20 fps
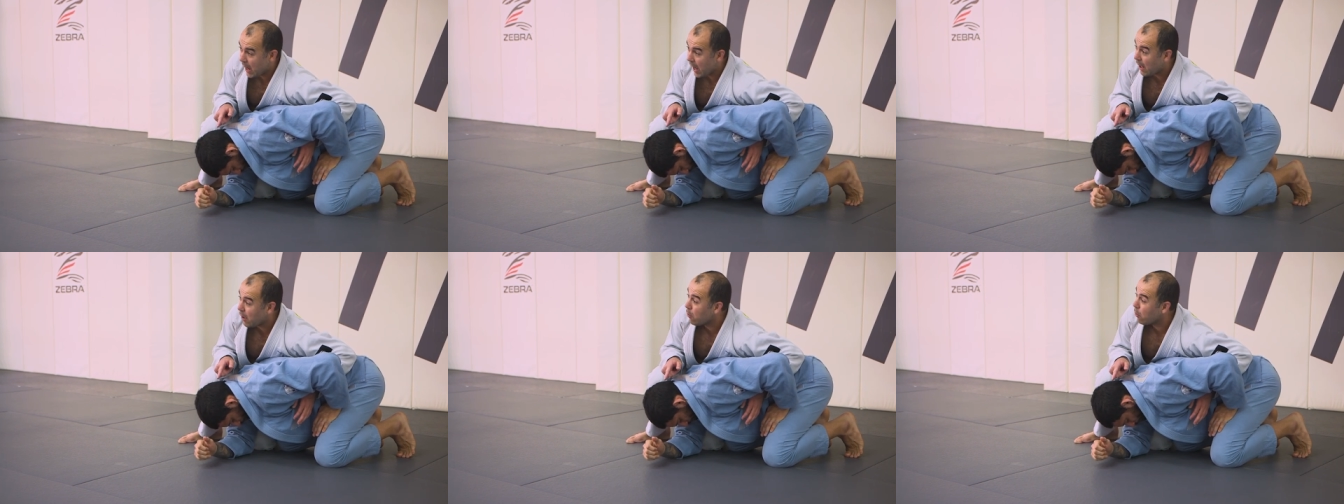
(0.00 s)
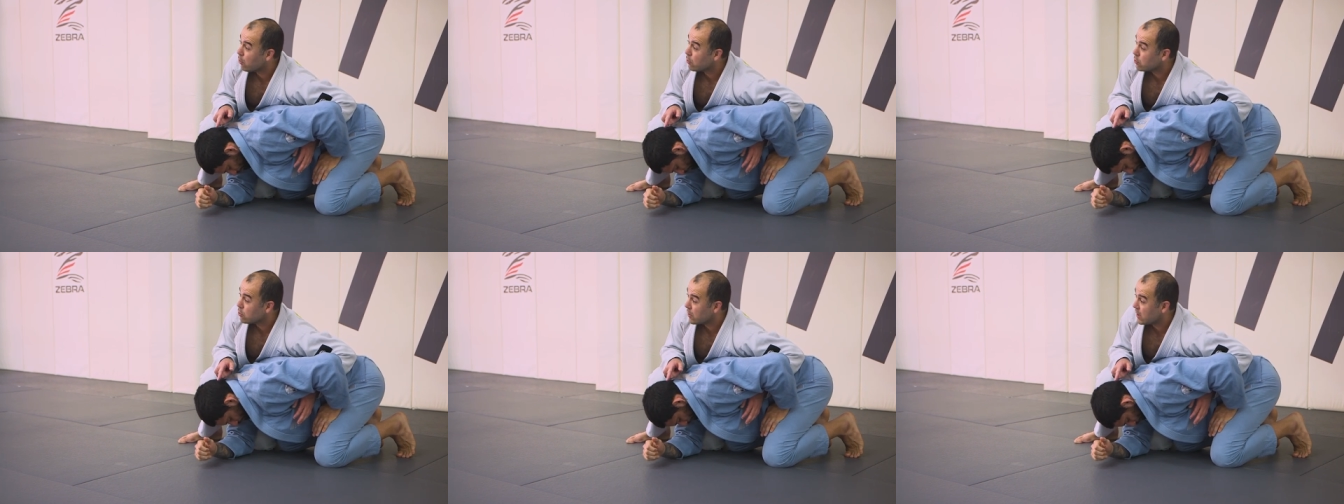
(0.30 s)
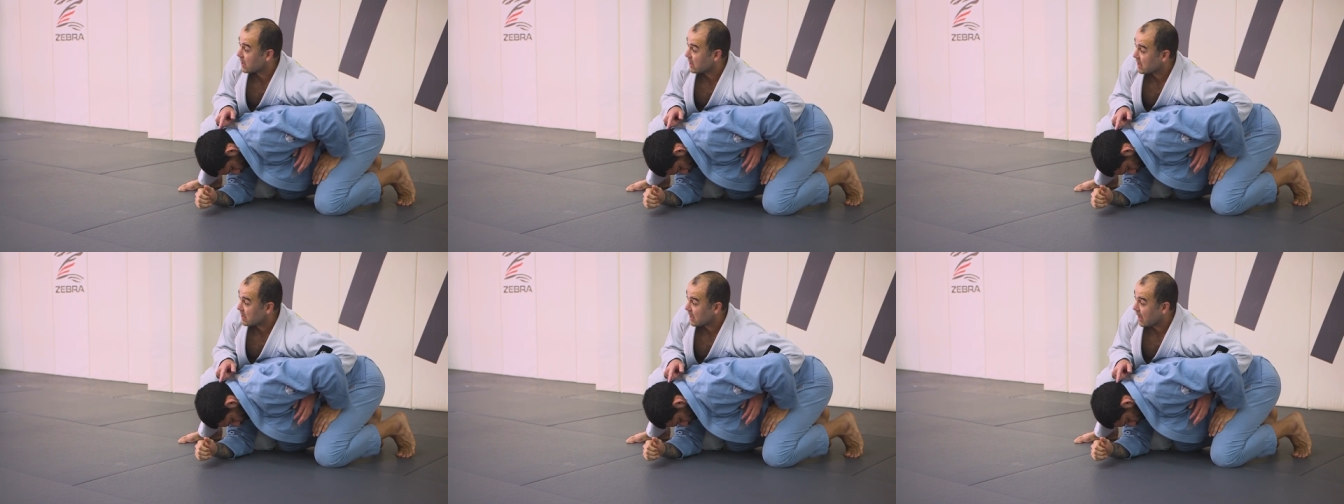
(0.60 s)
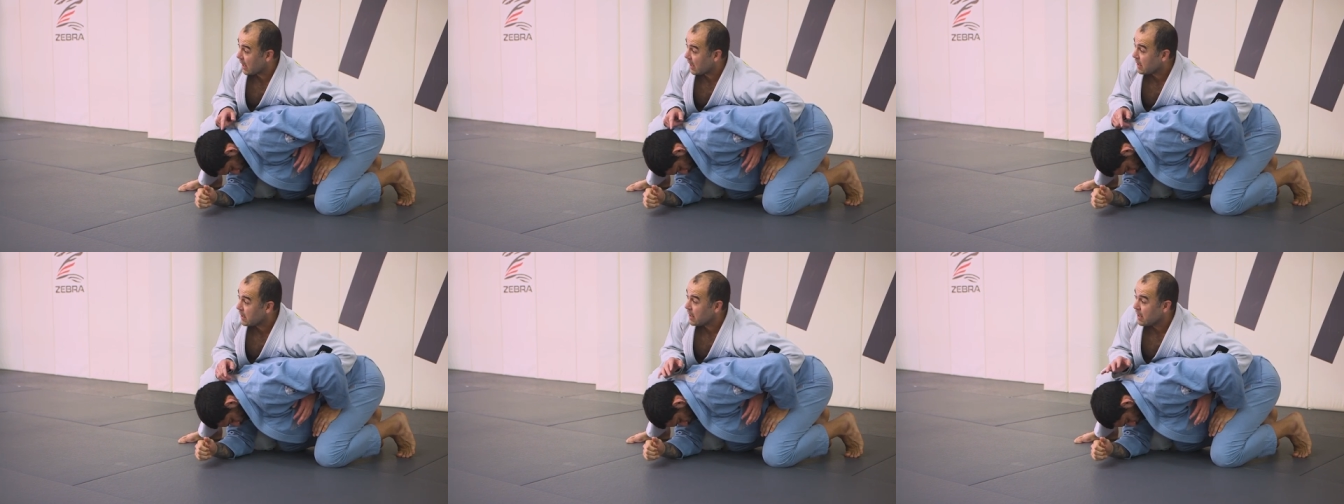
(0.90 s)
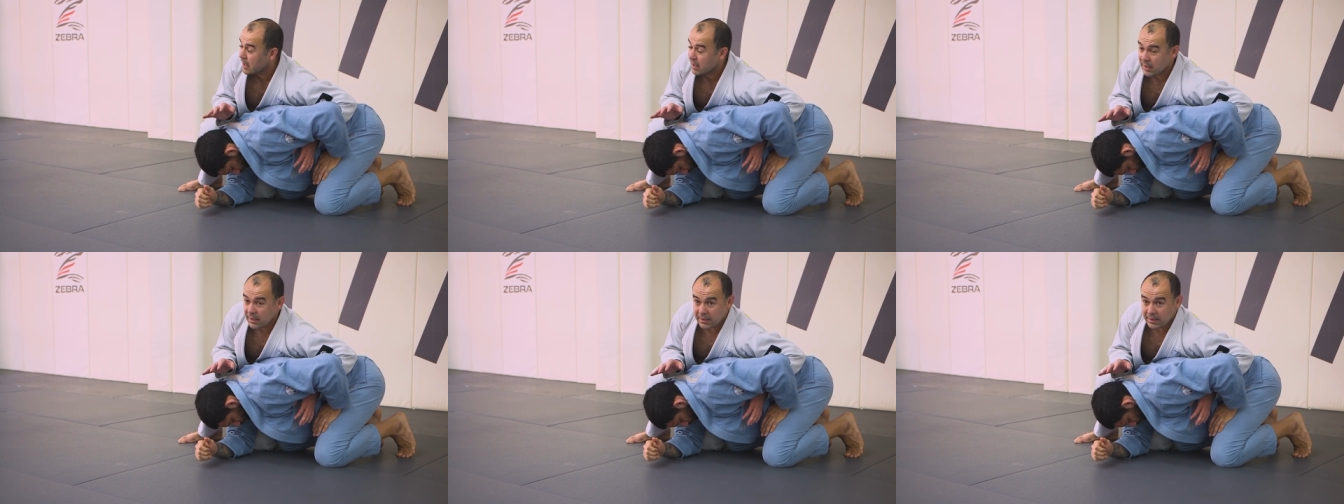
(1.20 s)
I go to his side,
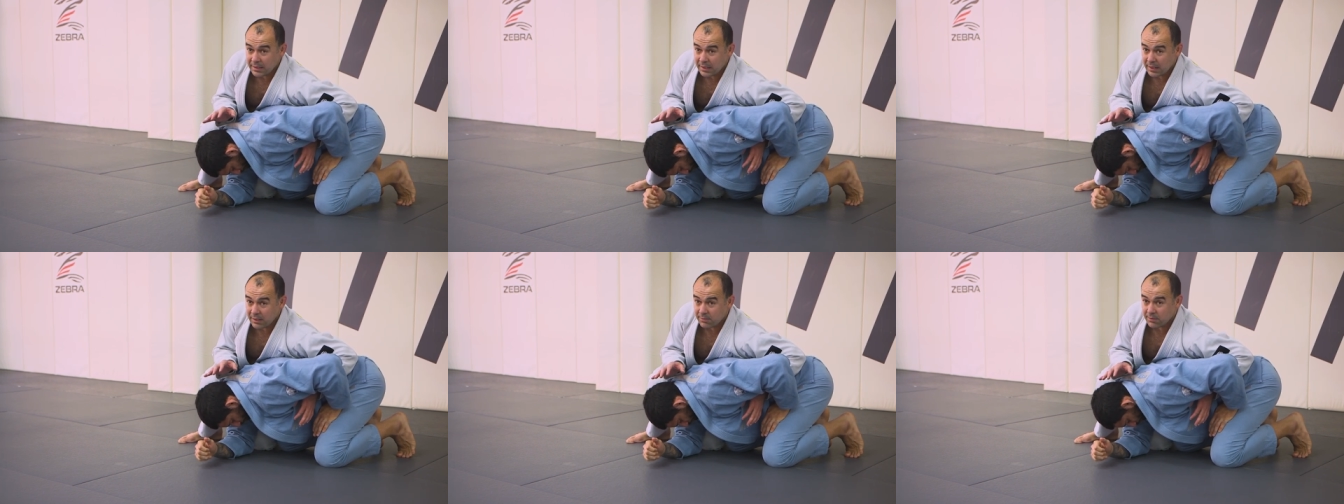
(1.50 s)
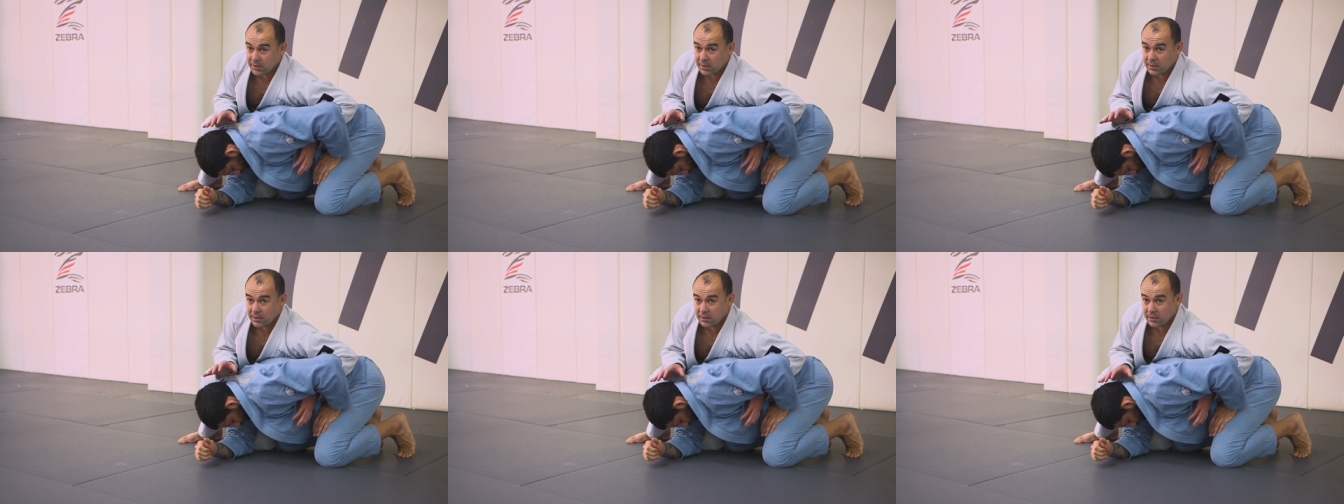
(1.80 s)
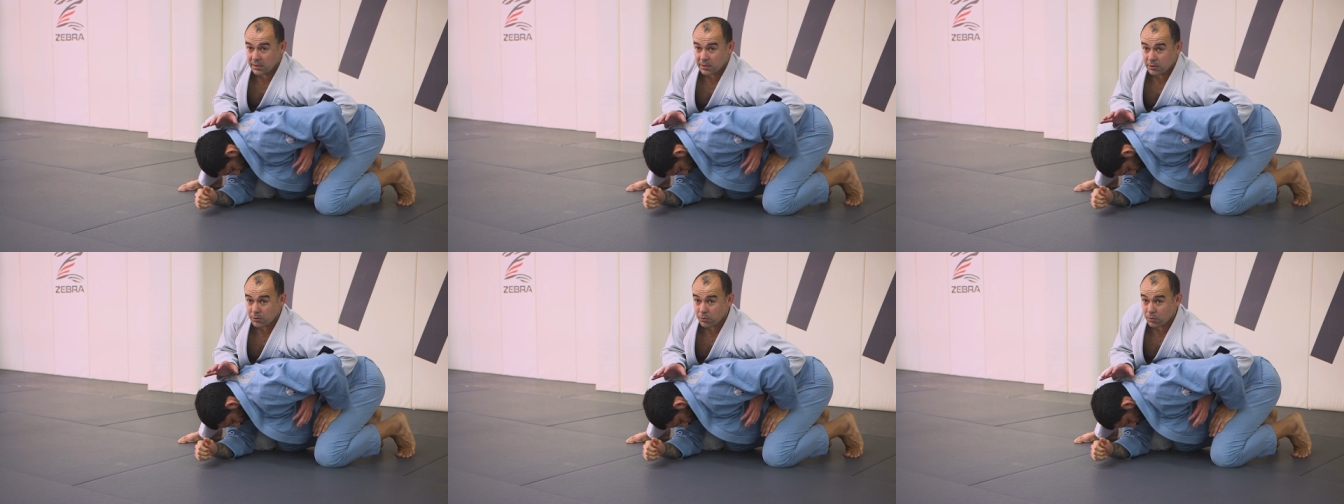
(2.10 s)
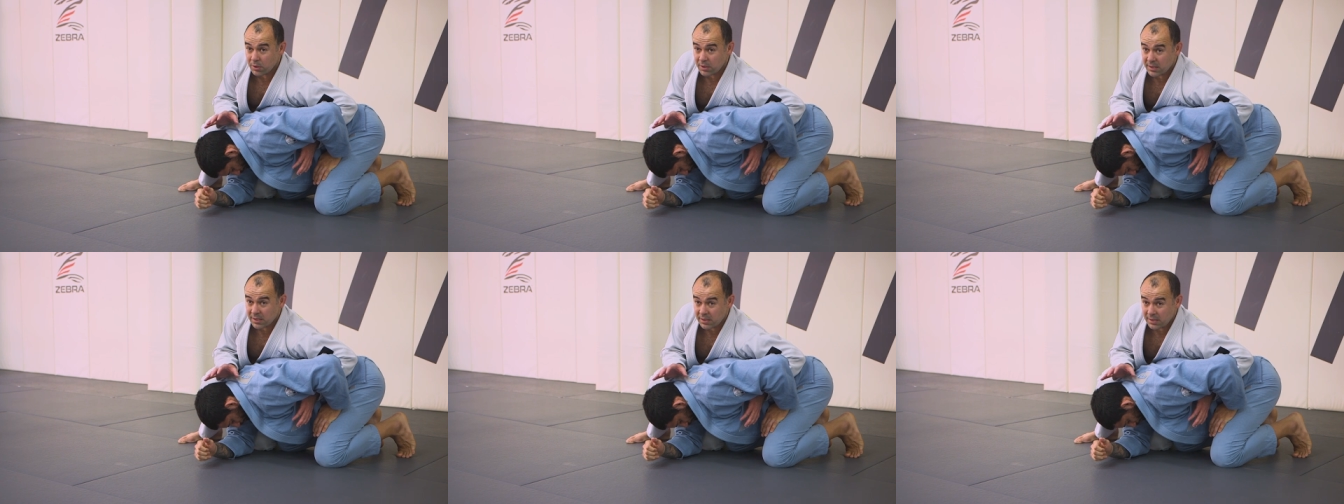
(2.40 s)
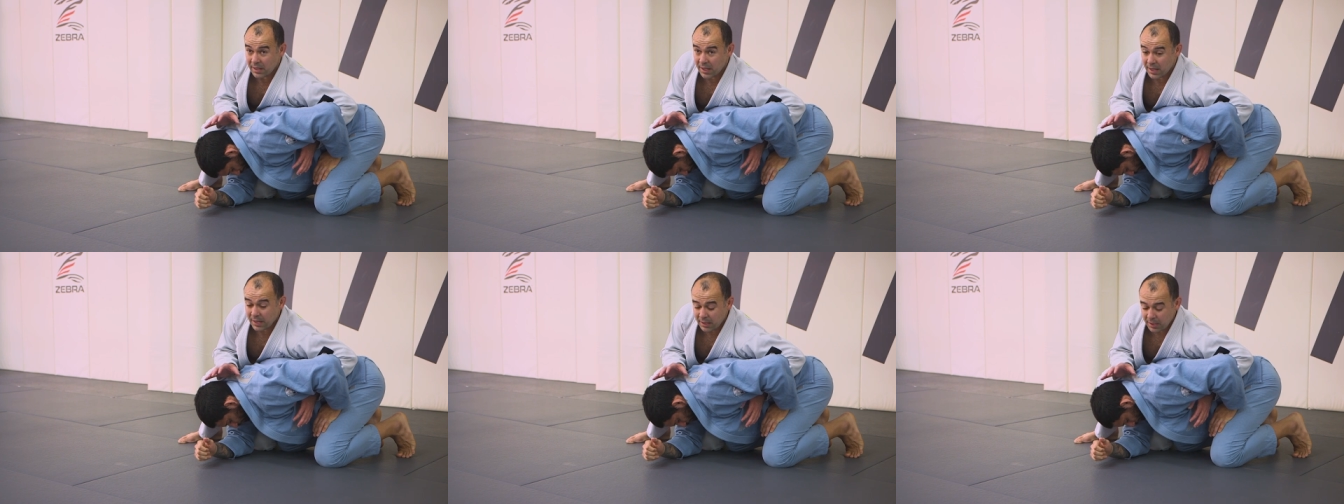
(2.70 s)
never towards his
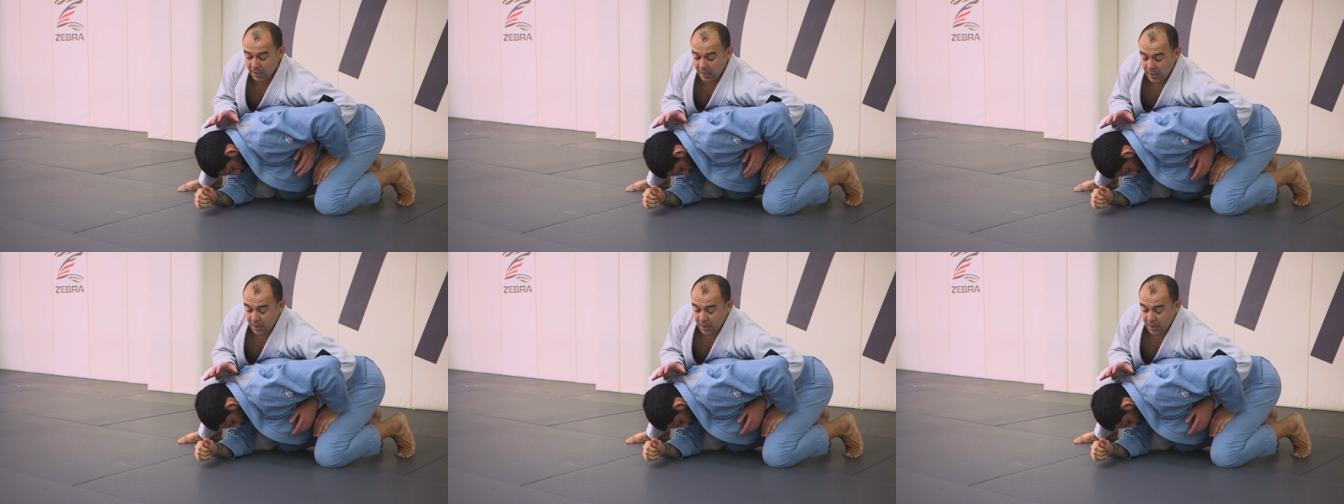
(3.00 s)
leg.